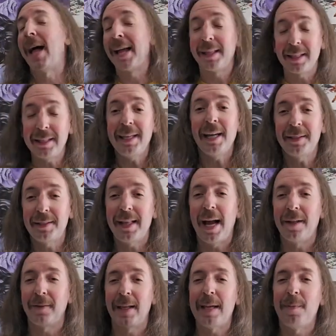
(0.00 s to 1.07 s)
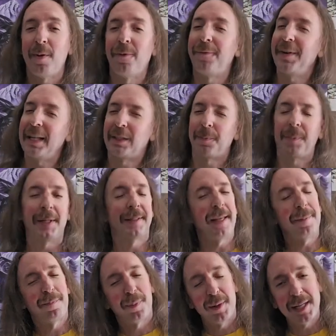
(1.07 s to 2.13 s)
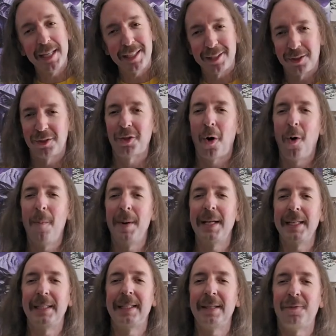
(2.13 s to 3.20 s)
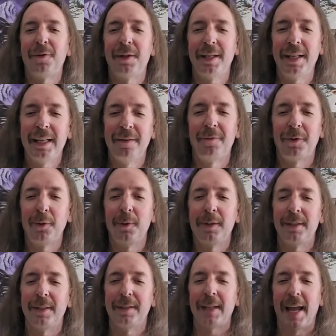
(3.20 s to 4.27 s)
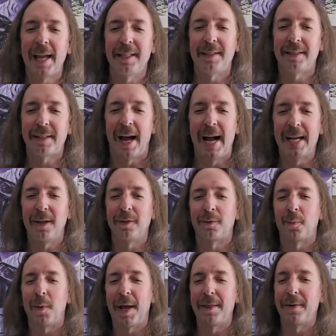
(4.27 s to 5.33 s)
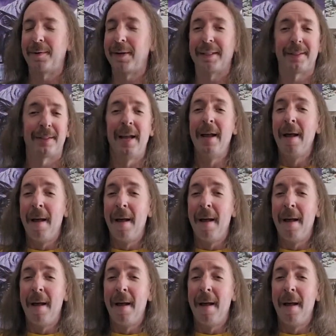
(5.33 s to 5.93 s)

and yes, that label fits, but they bring in so many different influences and styles, whether it's